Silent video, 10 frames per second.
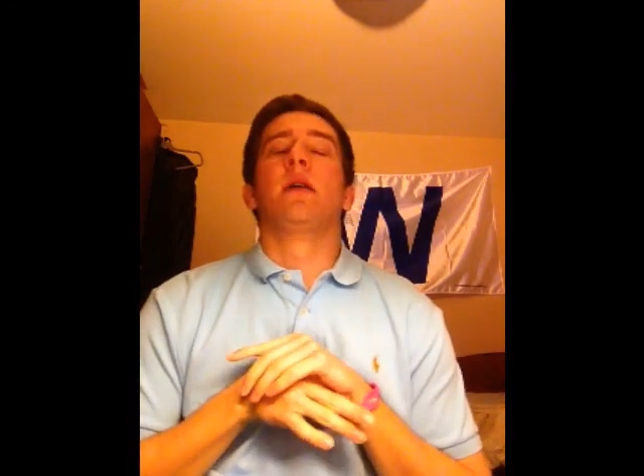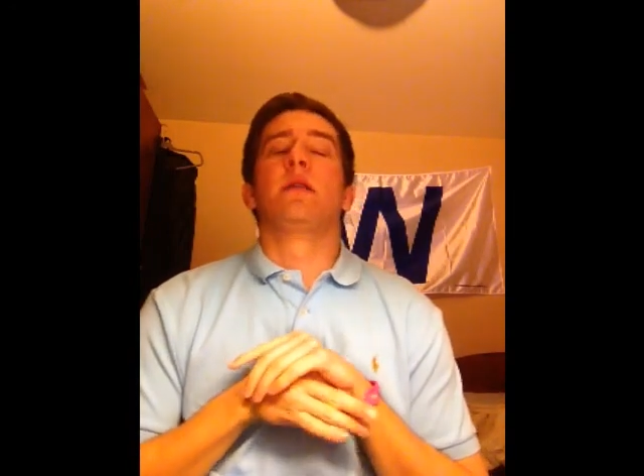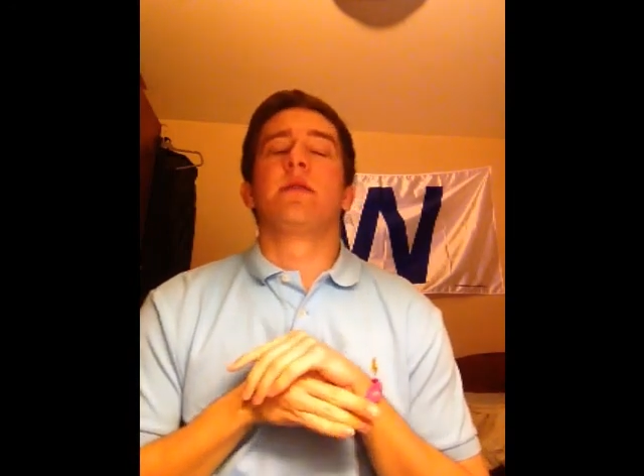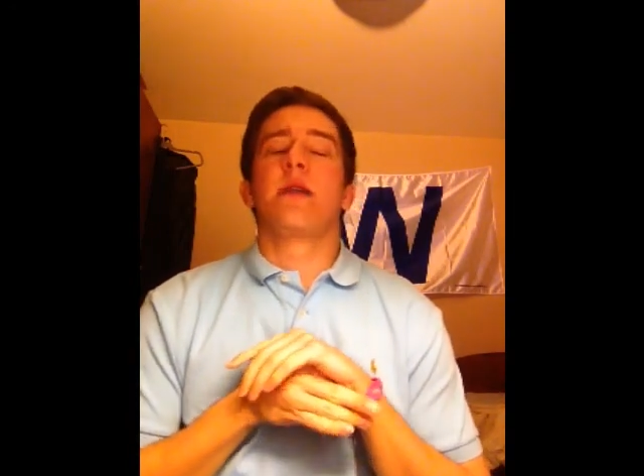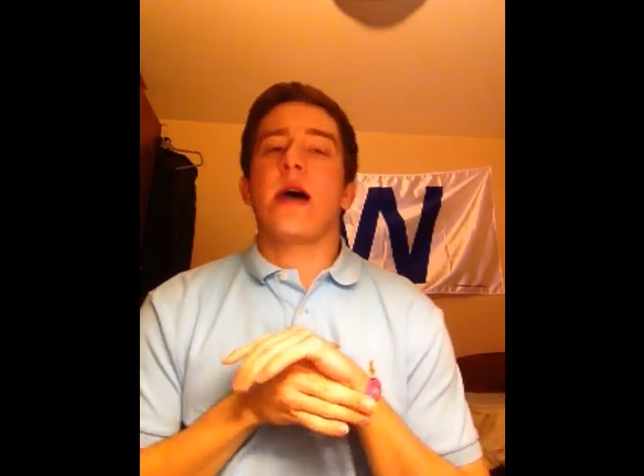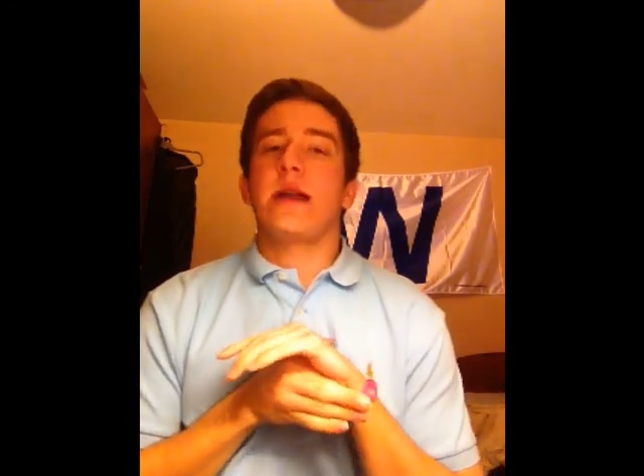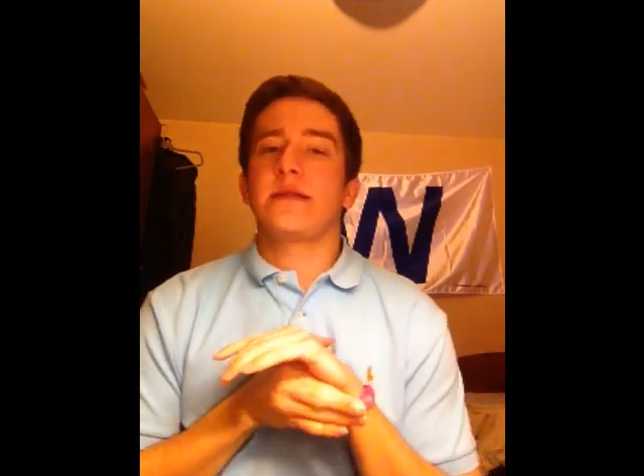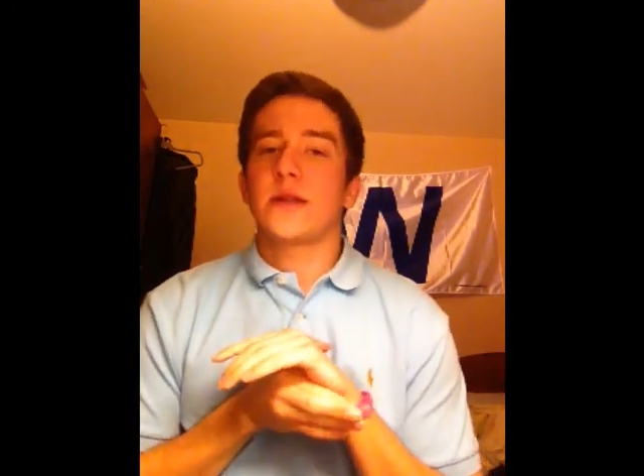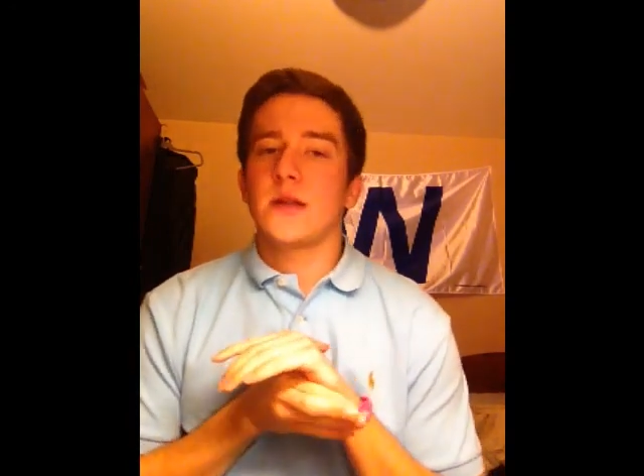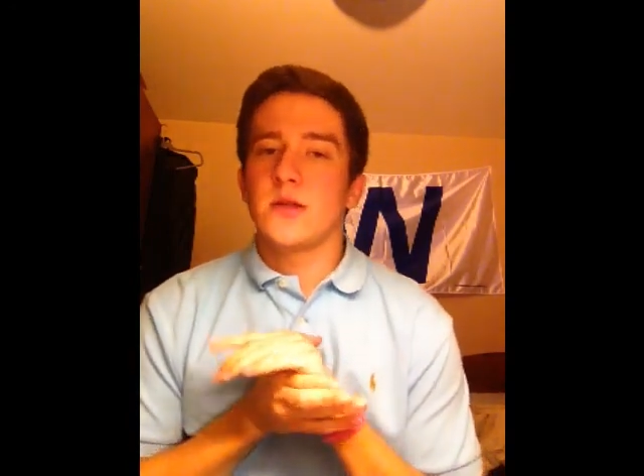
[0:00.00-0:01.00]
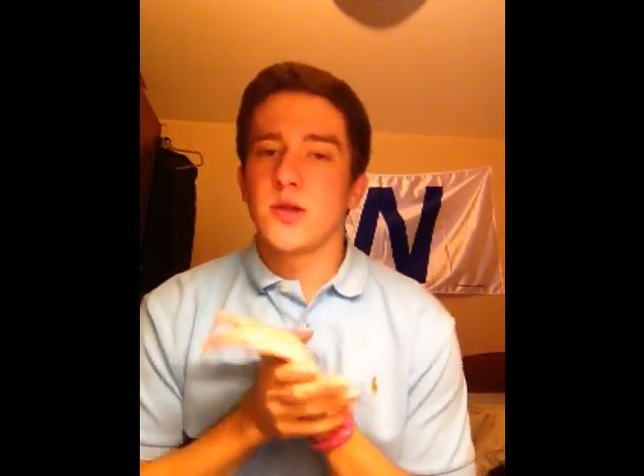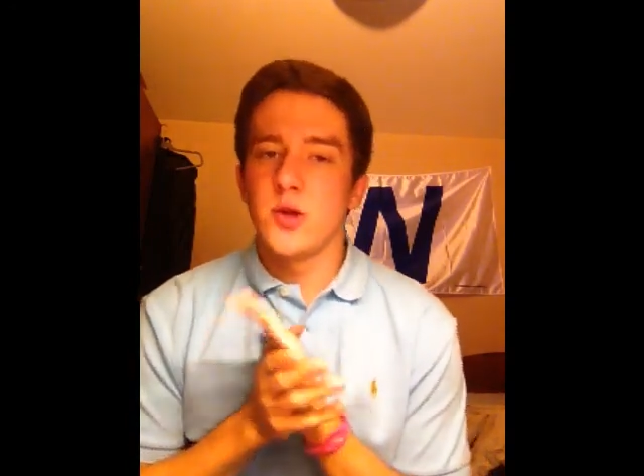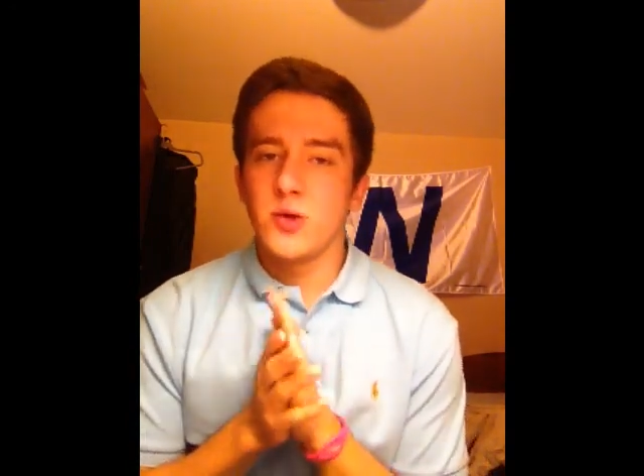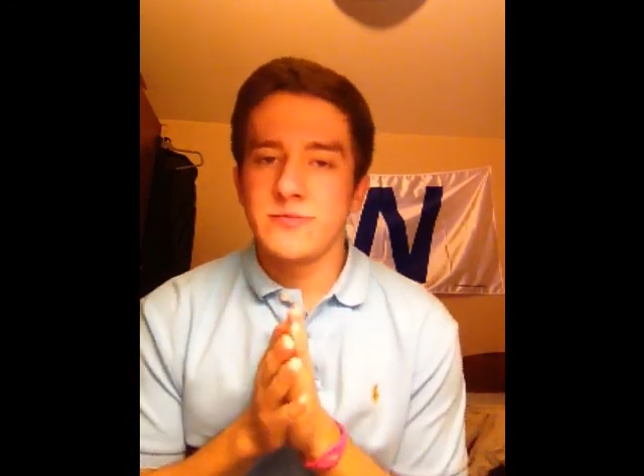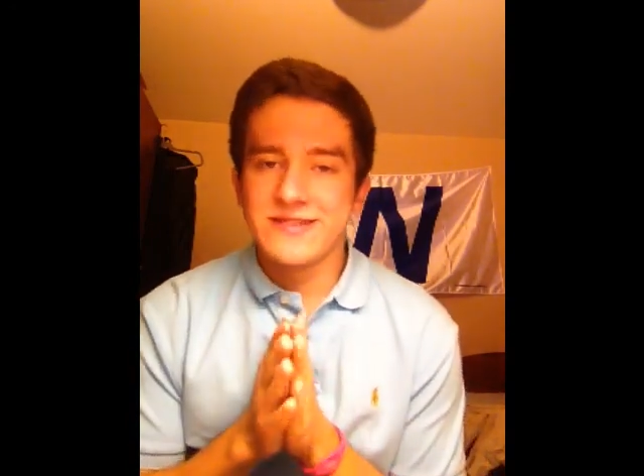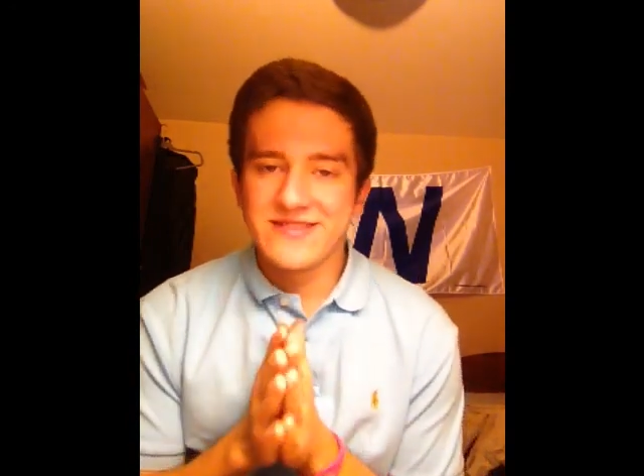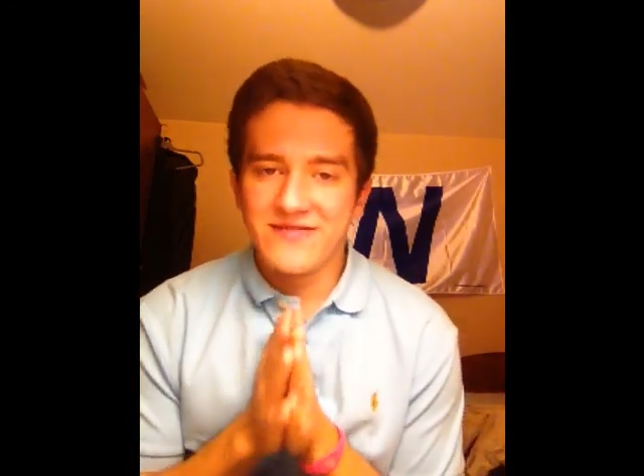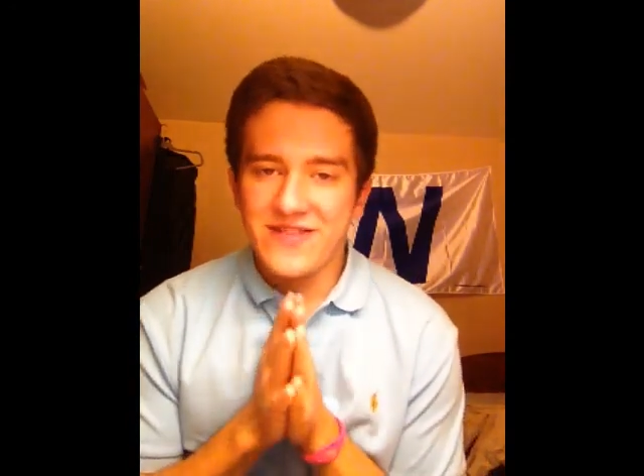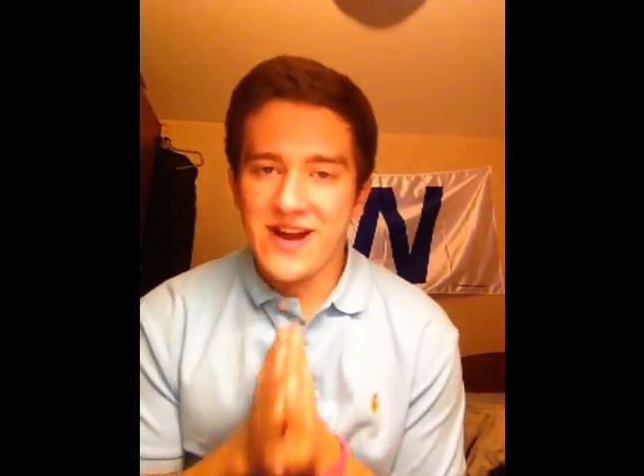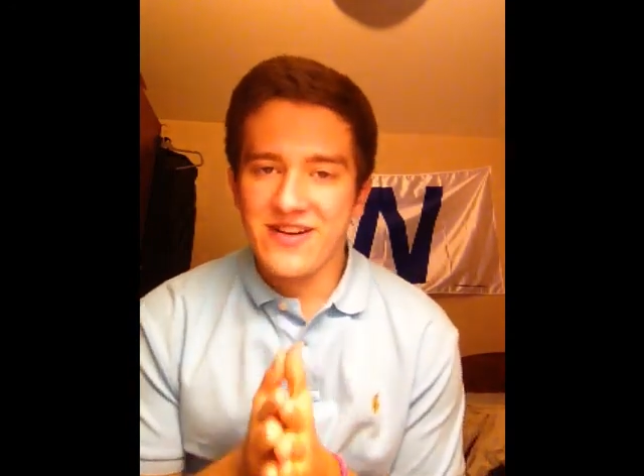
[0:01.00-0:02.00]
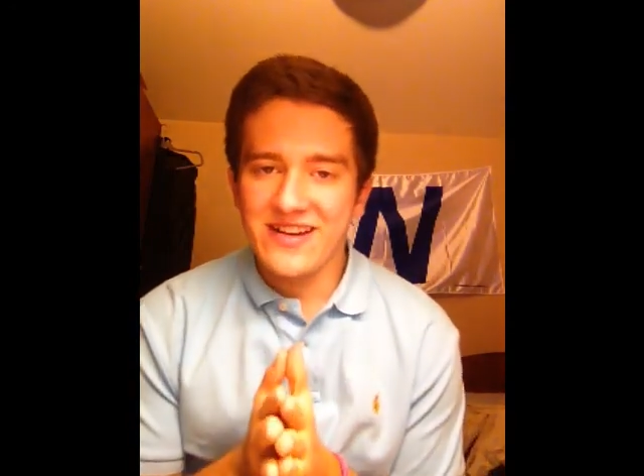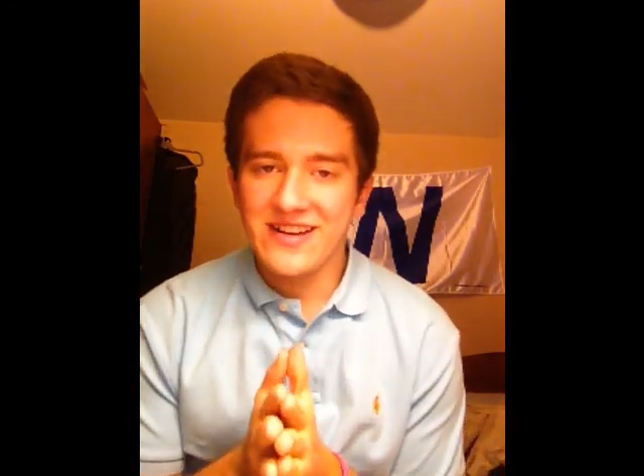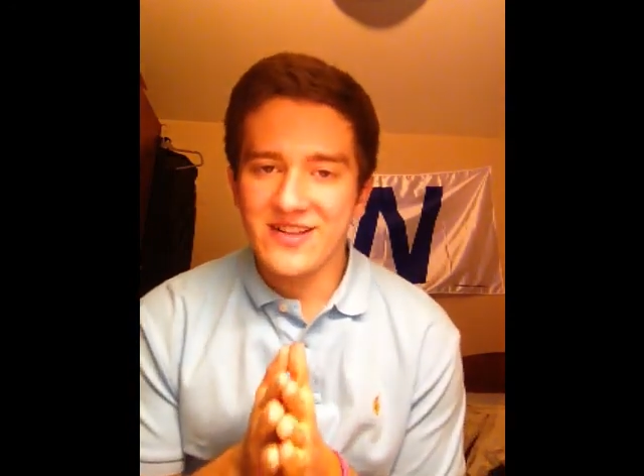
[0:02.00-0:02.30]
That loomed as a very